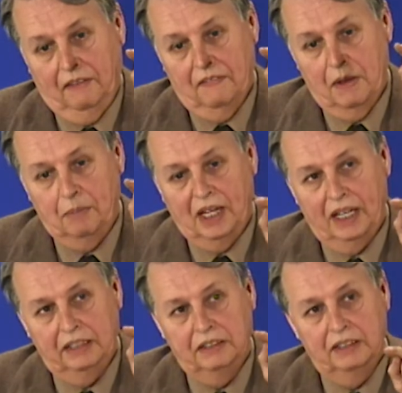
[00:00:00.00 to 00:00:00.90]
The
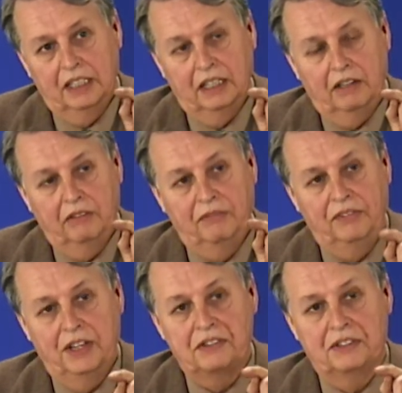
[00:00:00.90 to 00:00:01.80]
mind now
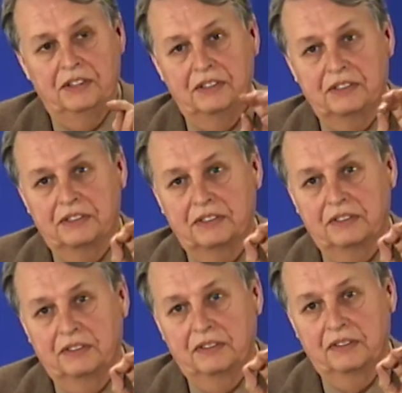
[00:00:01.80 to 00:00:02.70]
faces
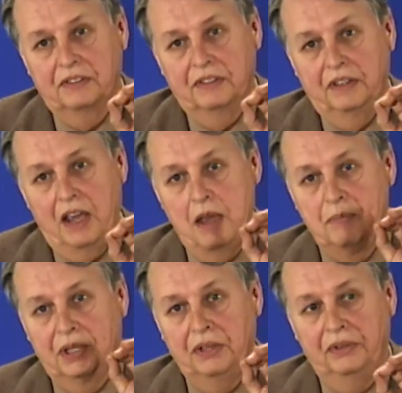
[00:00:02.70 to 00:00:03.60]
a
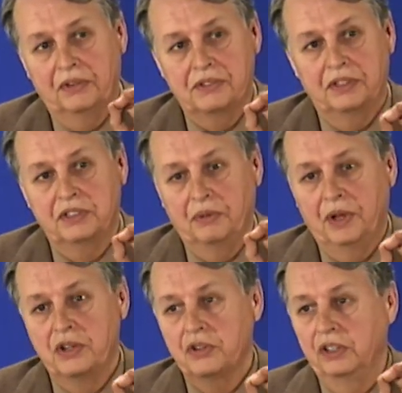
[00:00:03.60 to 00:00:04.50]
peculiar
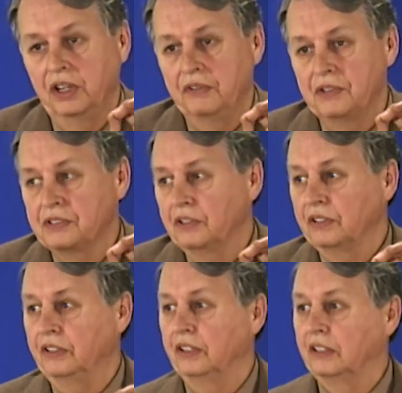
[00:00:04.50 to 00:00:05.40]
situation if it's
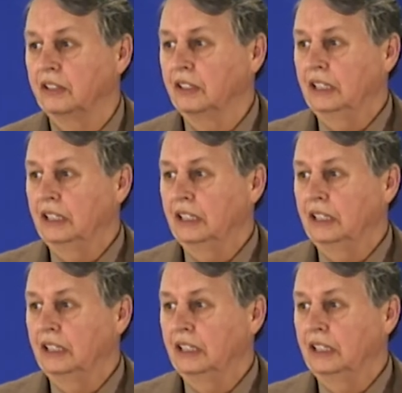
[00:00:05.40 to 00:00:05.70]
alert.